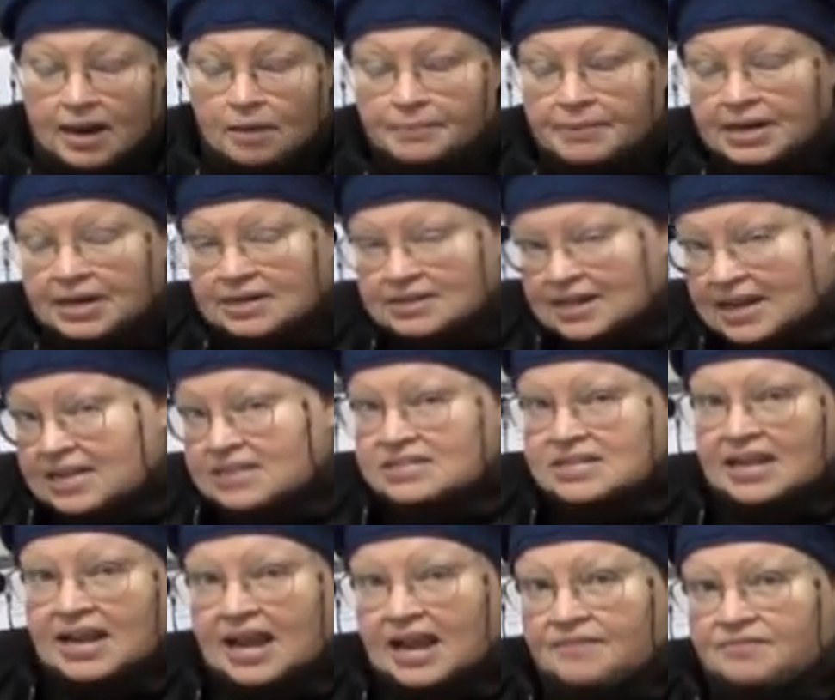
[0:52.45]
how many
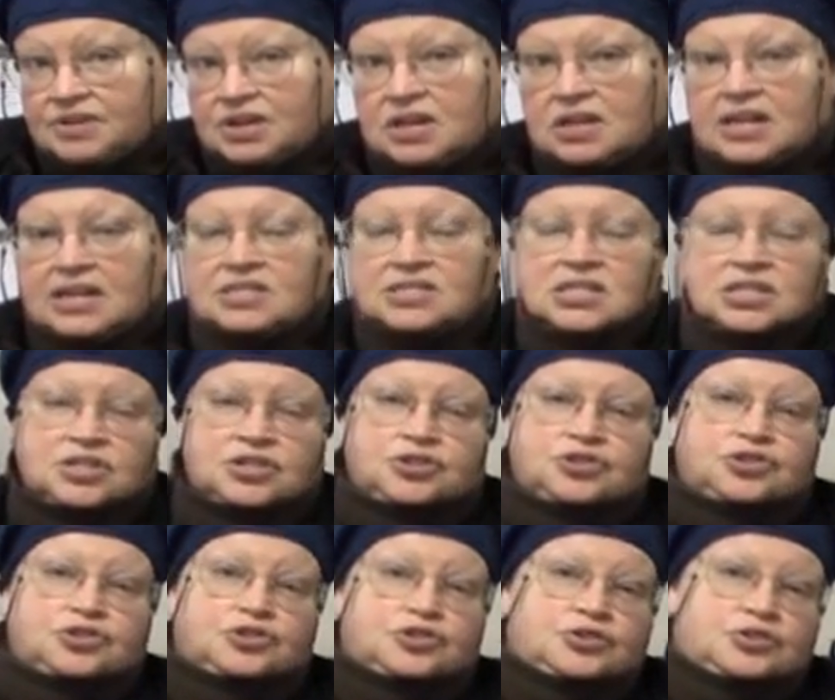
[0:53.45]
days they have to collect
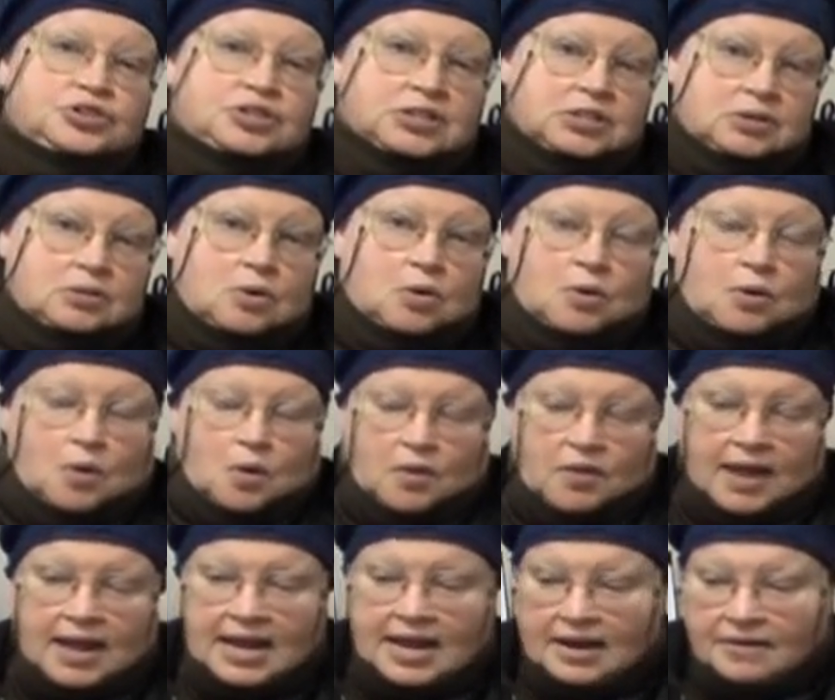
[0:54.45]
signatures and
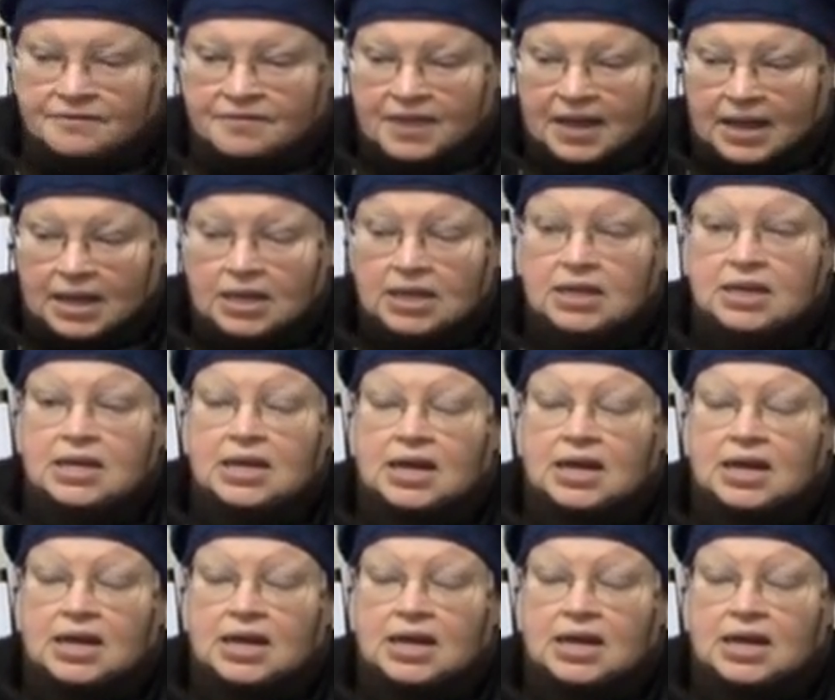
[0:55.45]
all that kind of thing.